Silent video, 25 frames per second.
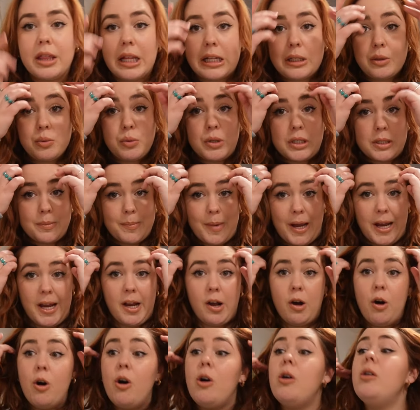that was my
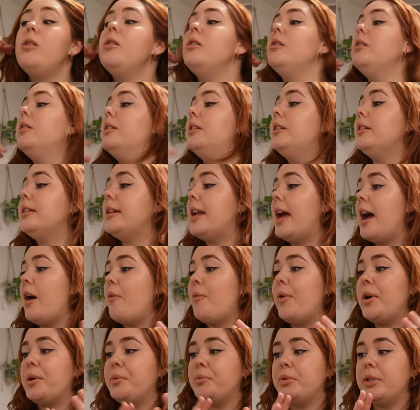haul. Now
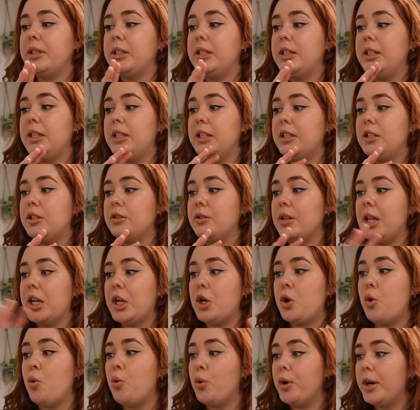I really need to
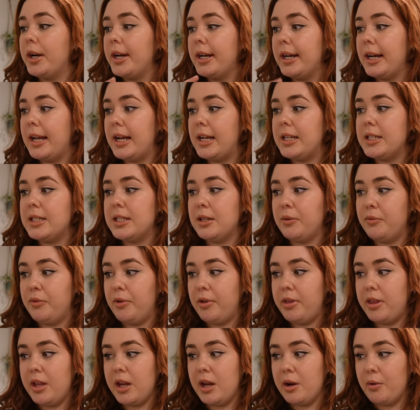like organize
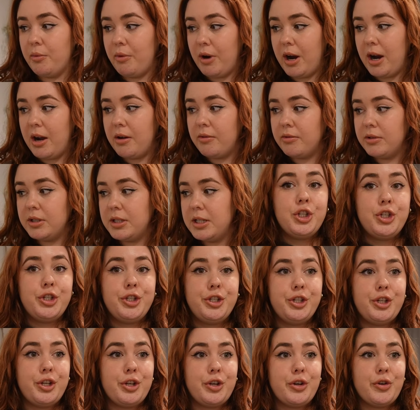everything around
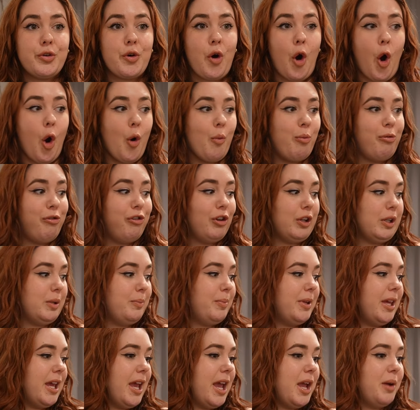to hopefully
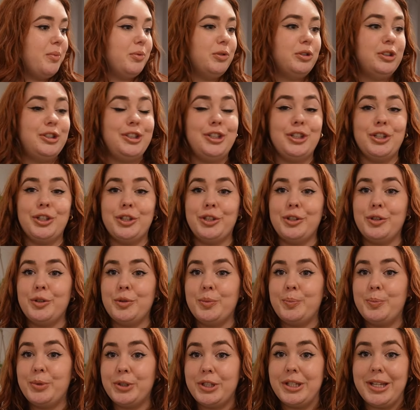be able to
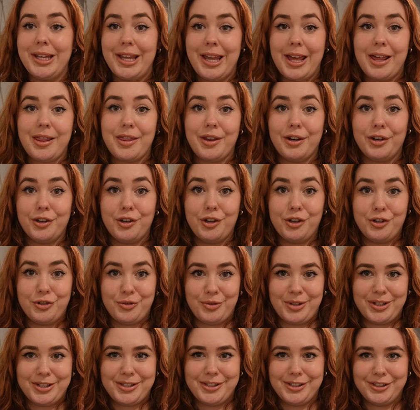put together the
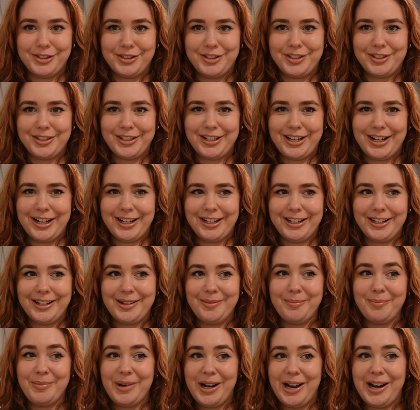dresser
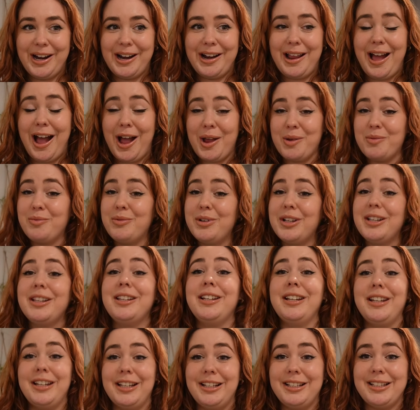tonight, but I
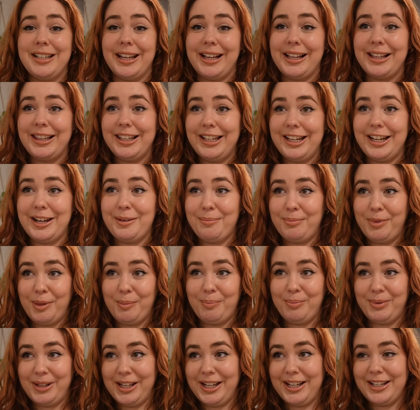really need to clean up the
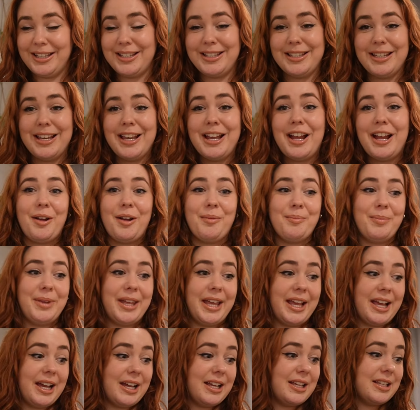place
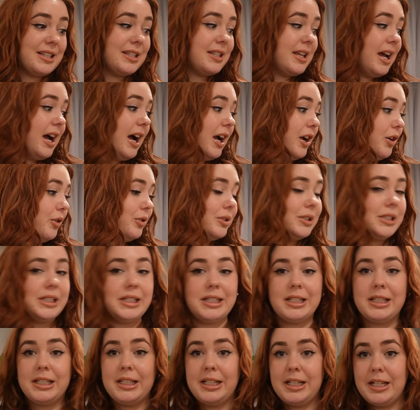because I only
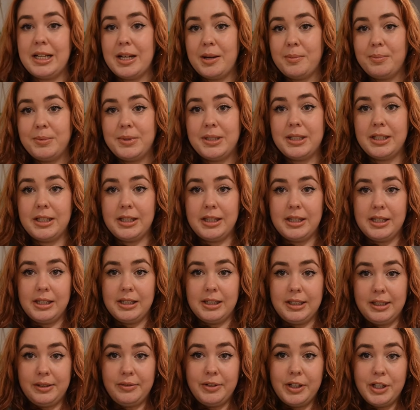clean up the
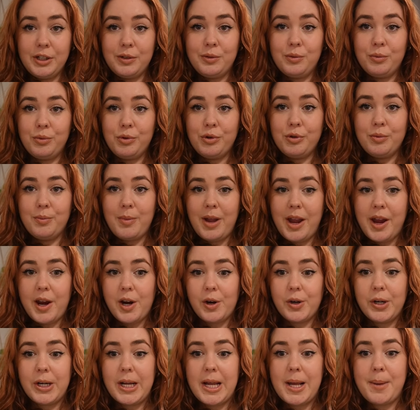living room
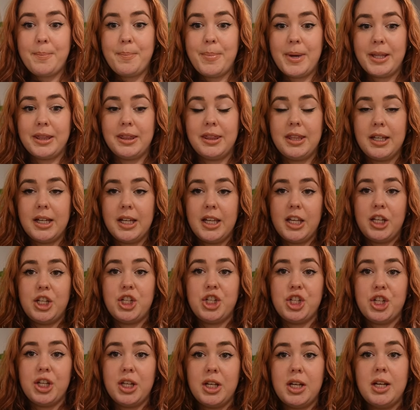area, but the
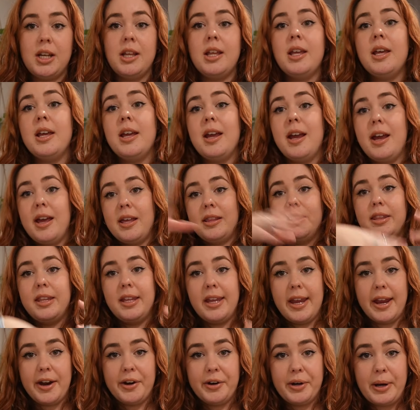kitchen and
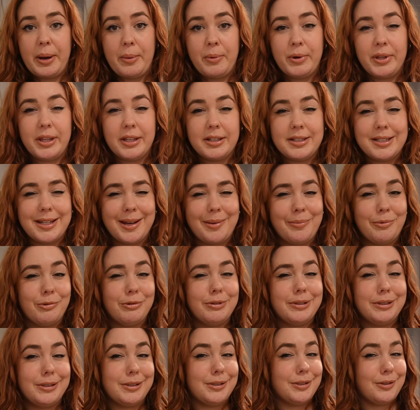the area with the
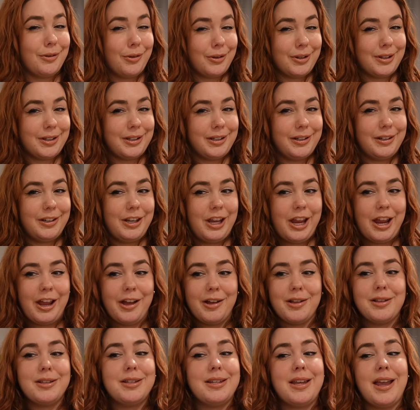table, it's not clean
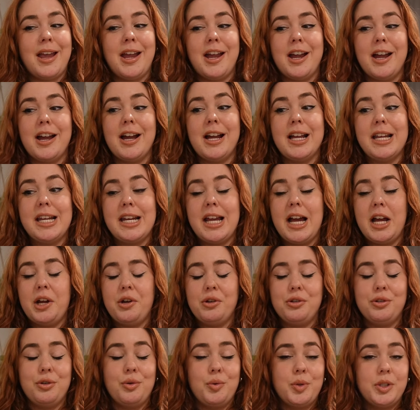yet. And I
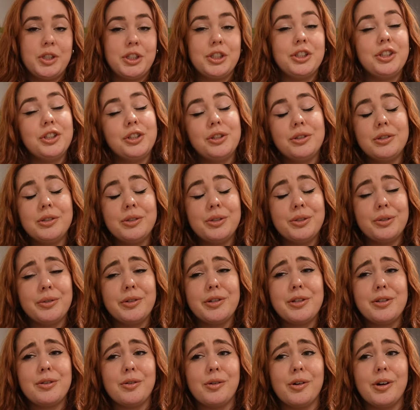also went to the grocery
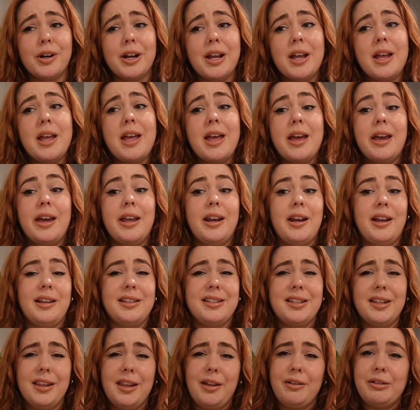store and I
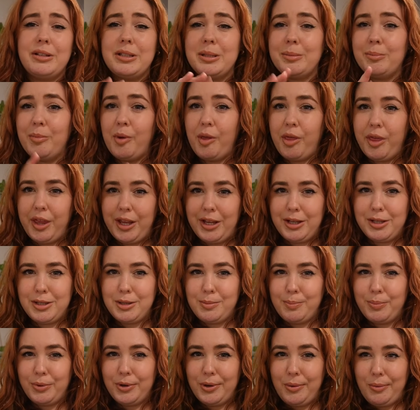still have some things
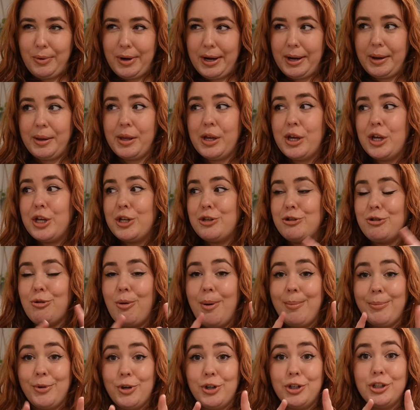to put away, so
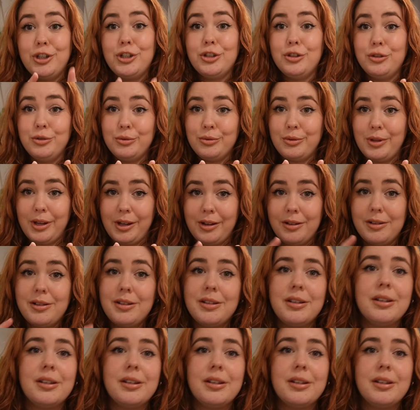I'm going to do that.